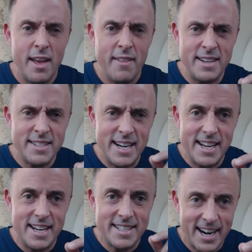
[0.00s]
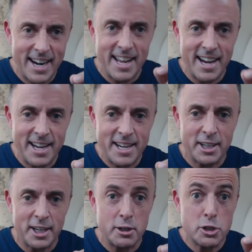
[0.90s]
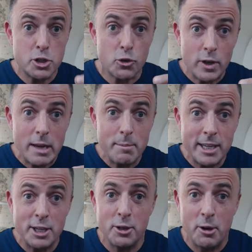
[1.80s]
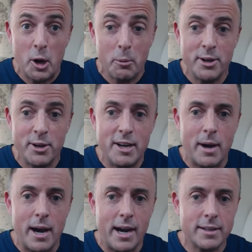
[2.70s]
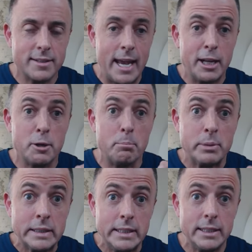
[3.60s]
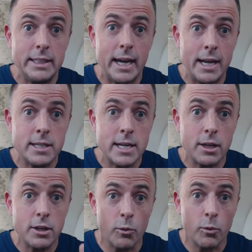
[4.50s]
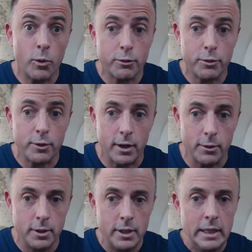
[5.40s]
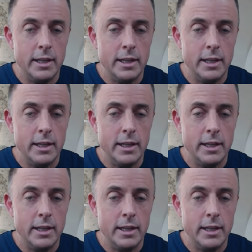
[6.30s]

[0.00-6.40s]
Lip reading: that teeny tiny icon screaming at you to open your inbox and completely hijacking your workflow,